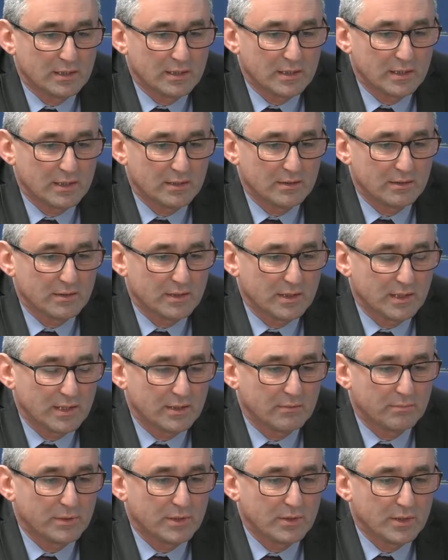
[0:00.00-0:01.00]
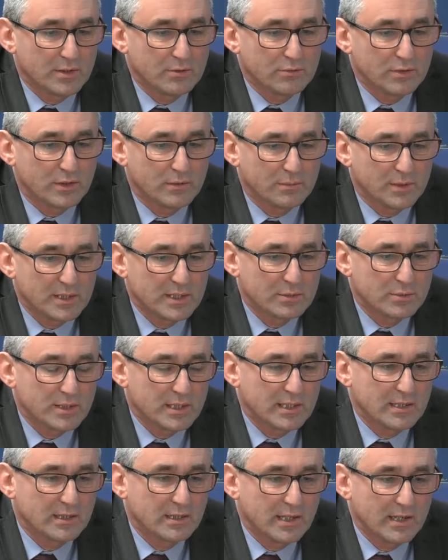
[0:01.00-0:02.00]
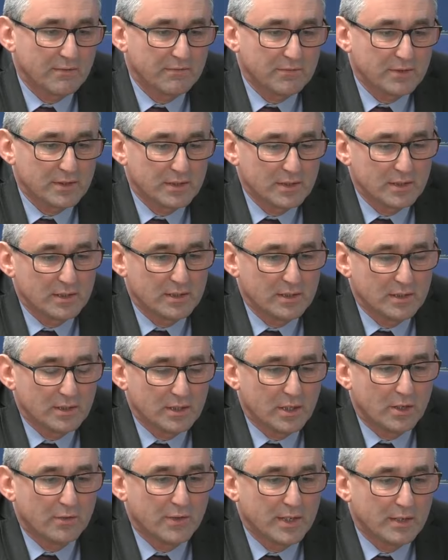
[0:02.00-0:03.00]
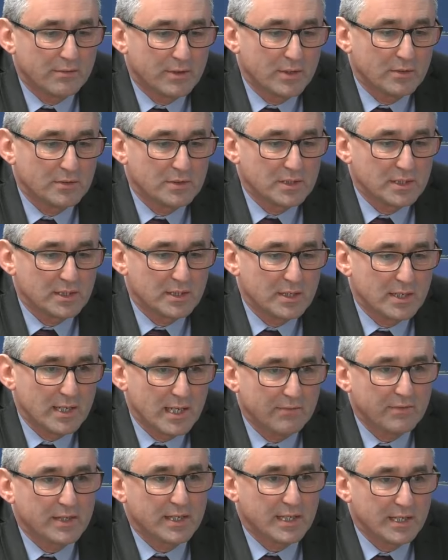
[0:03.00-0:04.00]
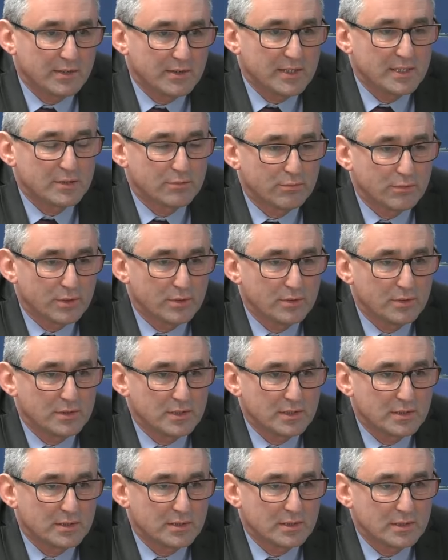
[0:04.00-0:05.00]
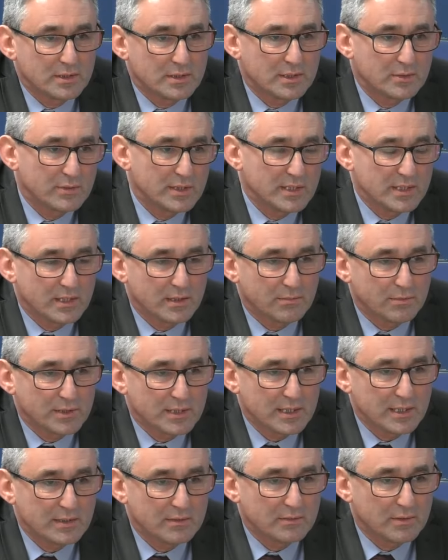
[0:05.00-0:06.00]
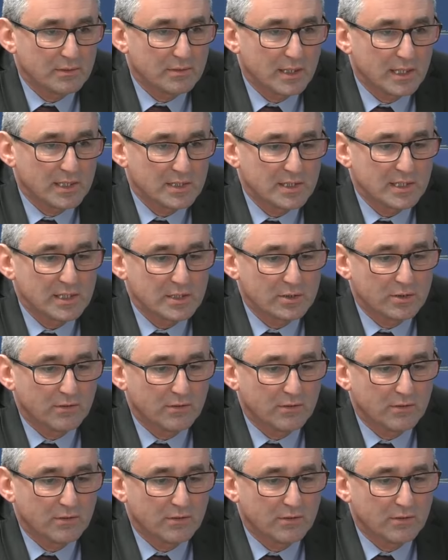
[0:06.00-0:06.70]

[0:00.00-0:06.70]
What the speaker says: and, building control bodies were kind of left on their own to navigate this route, to interpret it as they saw